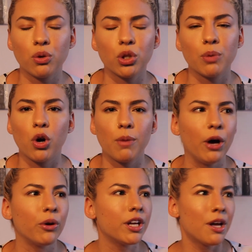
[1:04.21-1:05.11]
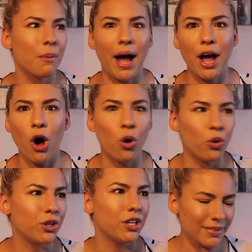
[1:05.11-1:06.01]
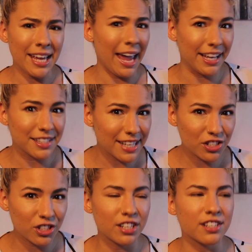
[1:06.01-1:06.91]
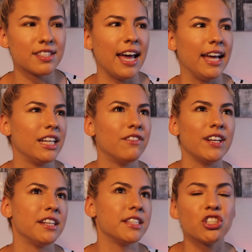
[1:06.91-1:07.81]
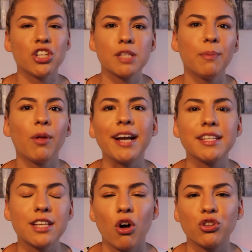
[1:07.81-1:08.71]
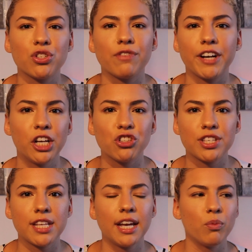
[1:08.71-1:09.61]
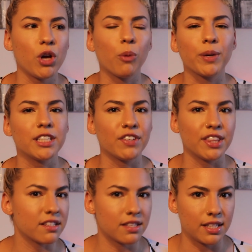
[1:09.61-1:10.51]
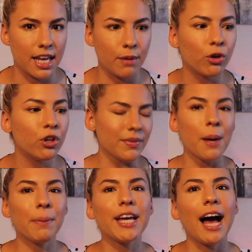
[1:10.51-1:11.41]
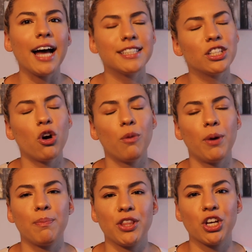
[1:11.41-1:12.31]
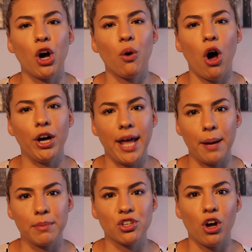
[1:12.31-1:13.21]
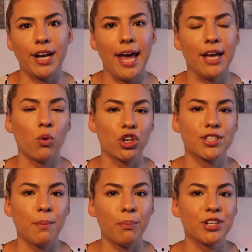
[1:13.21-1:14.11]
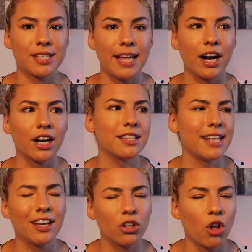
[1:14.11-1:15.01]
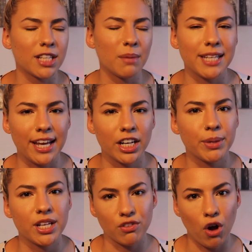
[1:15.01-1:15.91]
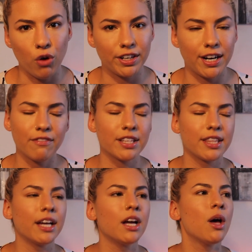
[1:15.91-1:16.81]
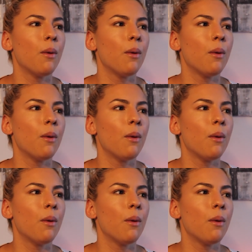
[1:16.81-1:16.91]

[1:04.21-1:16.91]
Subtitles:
so learn more about my own ancestors and even indigenous people. I just think cultures are very interesting and we all bring different things to the table. But yeah, I did go about a month ago on Amazon and order some books there. It's taken a long time to get here because of COVID and everything,